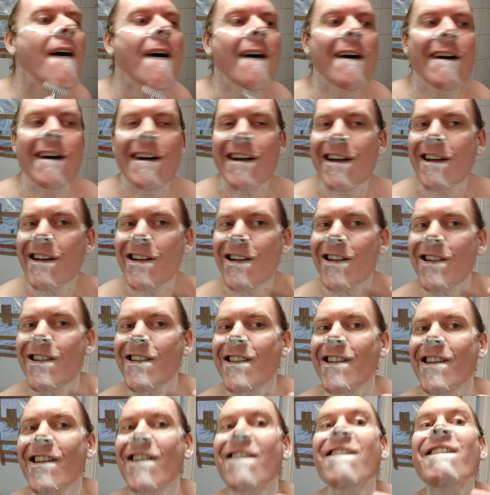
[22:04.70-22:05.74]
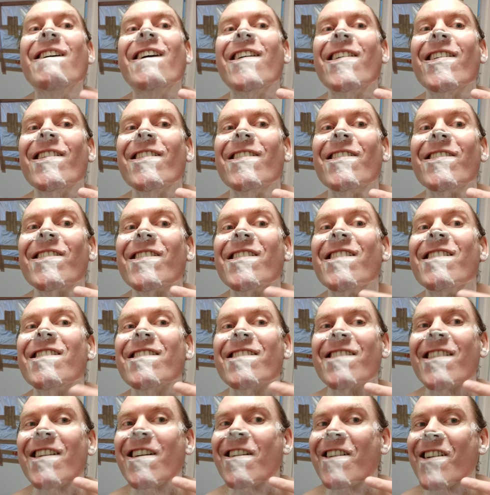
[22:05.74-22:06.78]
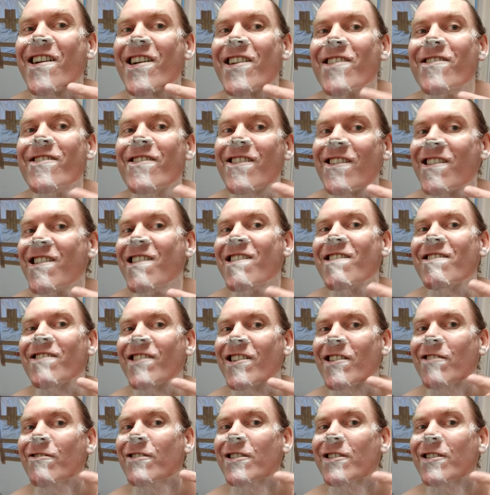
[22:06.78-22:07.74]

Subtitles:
And since this area is sure just go